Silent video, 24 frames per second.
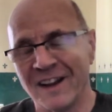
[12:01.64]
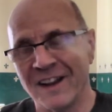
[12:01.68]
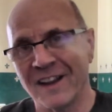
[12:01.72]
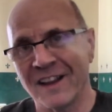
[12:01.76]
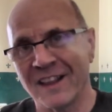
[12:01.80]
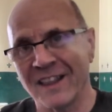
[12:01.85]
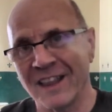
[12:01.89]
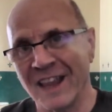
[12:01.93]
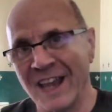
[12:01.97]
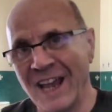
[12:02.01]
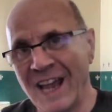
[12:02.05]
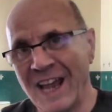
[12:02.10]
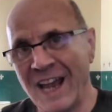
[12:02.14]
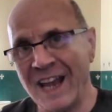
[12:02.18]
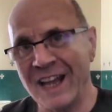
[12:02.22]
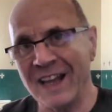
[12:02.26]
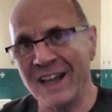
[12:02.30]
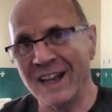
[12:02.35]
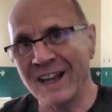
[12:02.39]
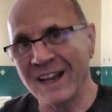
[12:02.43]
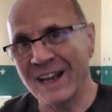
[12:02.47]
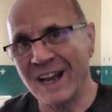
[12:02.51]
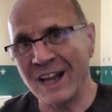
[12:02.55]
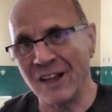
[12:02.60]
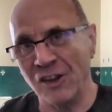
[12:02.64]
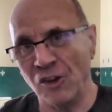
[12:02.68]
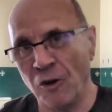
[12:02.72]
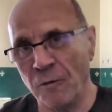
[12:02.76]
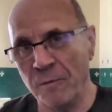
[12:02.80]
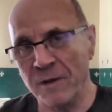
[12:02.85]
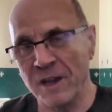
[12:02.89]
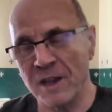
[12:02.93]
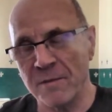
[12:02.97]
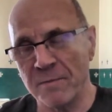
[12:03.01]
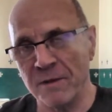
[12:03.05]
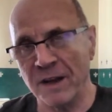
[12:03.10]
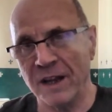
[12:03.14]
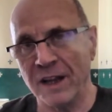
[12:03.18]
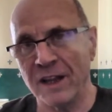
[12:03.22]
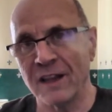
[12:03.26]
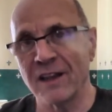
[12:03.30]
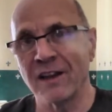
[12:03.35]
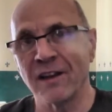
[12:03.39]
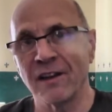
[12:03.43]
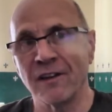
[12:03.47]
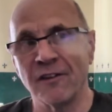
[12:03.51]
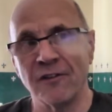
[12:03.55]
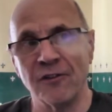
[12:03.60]
the hen cannot be split
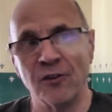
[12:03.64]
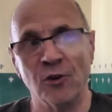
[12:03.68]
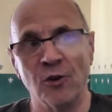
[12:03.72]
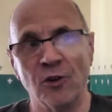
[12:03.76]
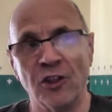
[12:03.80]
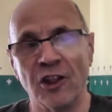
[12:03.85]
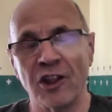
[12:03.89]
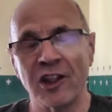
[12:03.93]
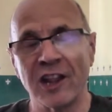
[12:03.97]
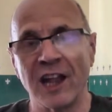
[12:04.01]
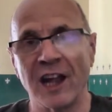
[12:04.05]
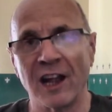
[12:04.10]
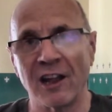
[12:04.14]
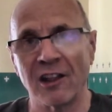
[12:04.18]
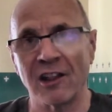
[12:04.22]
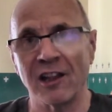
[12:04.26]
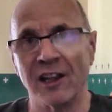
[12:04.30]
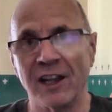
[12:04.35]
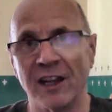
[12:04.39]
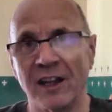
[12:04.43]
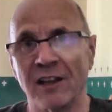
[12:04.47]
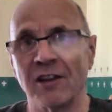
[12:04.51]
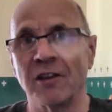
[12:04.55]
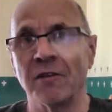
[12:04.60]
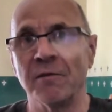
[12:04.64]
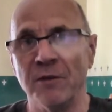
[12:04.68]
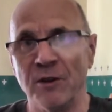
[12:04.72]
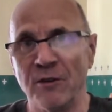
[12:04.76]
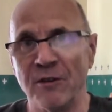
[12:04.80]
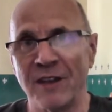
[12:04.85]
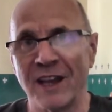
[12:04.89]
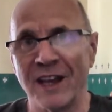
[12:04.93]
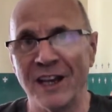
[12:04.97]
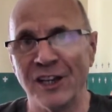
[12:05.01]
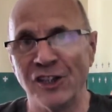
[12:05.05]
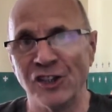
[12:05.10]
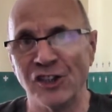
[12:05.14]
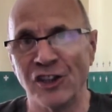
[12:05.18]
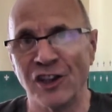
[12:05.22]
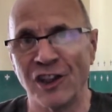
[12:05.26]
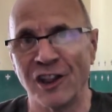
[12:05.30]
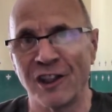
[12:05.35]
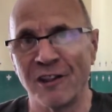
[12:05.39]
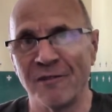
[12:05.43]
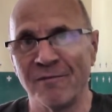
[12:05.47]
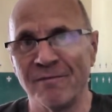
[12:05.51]
for the sex-linked mutations.